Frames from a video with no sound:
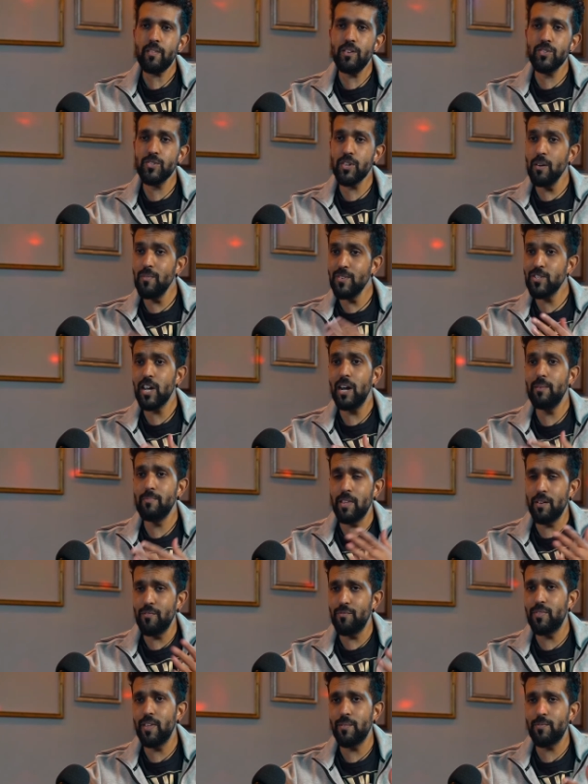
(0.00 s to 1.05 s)
so over time,
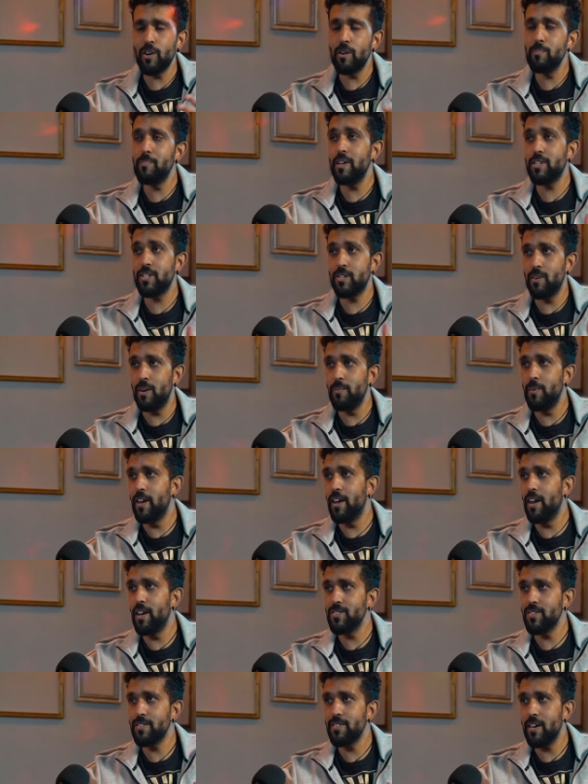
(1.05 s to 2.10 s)
they've, they've got better at
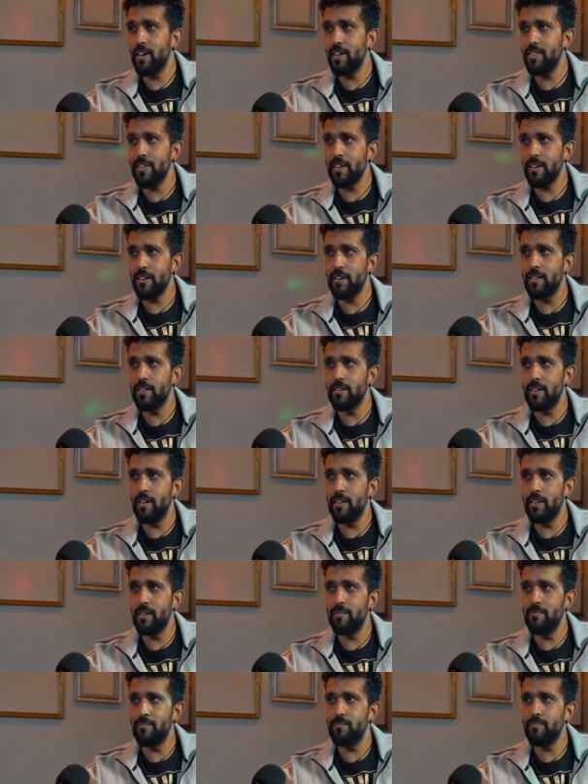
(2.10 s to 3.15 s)
realizing that, I think. And,
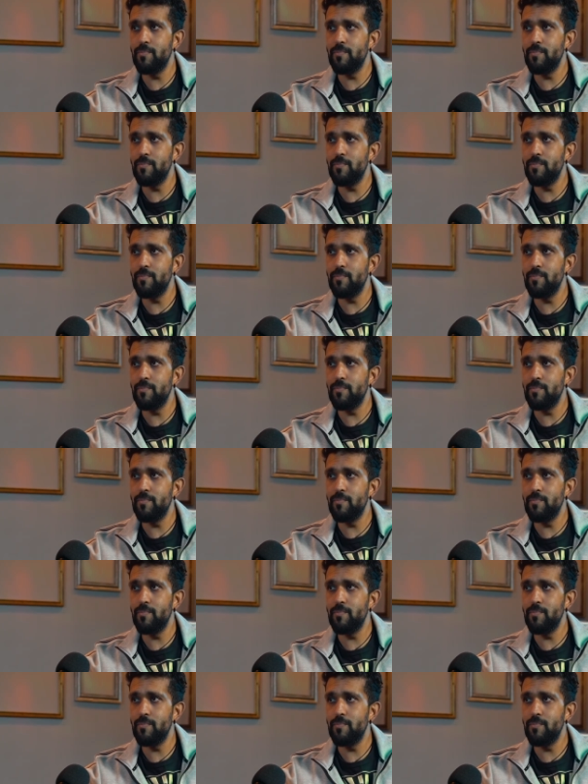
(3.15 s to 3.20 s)
and